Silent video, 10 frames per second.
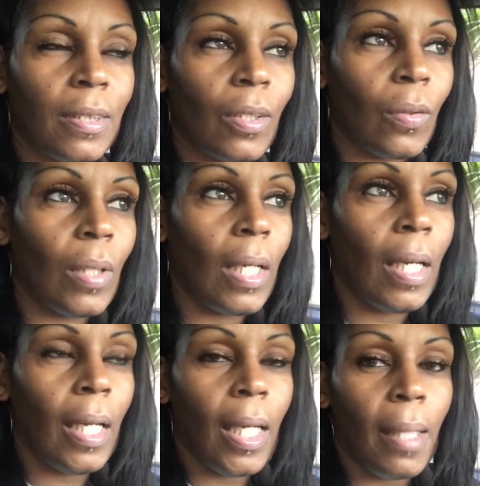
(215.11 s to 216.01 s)
So
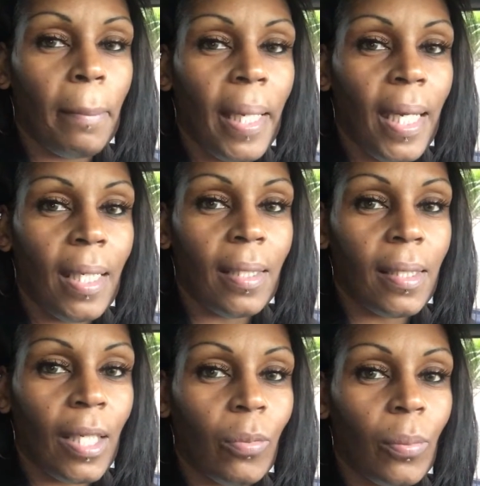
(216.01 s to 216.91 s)
by 8
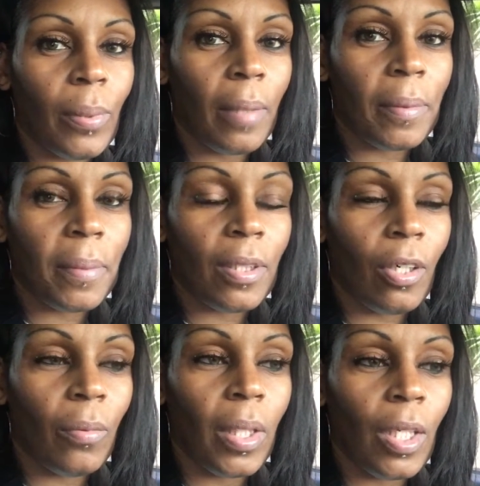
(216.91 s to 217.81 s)
o'clock we'll probably be
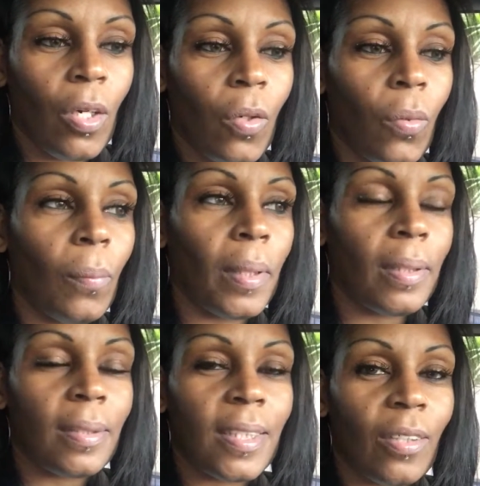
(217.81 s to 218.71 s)
already home
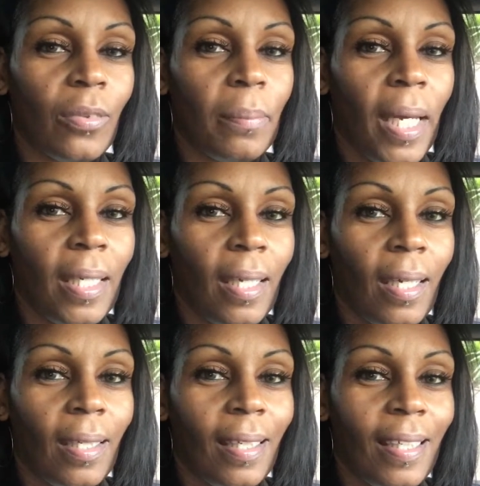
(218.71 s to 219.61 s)
and settled back
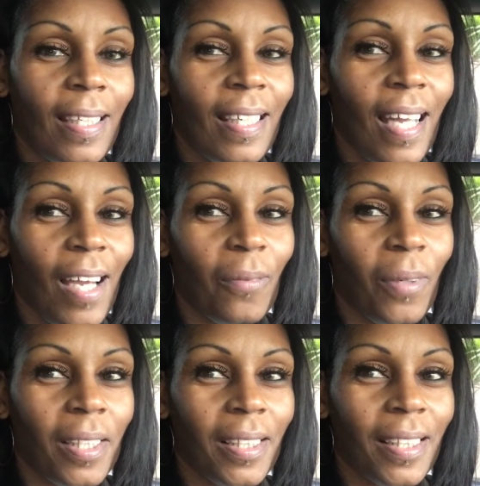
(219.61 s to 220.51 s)
in and not
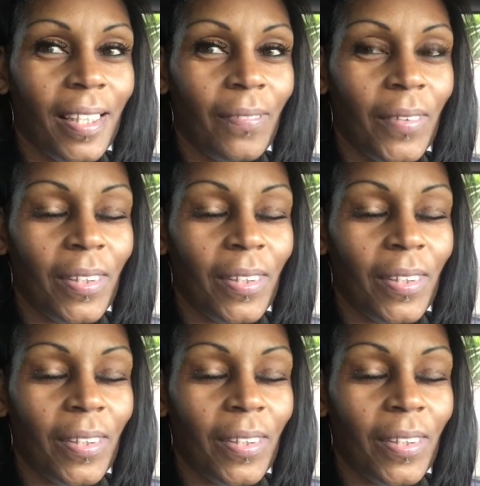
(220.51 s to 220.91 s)
want to leave.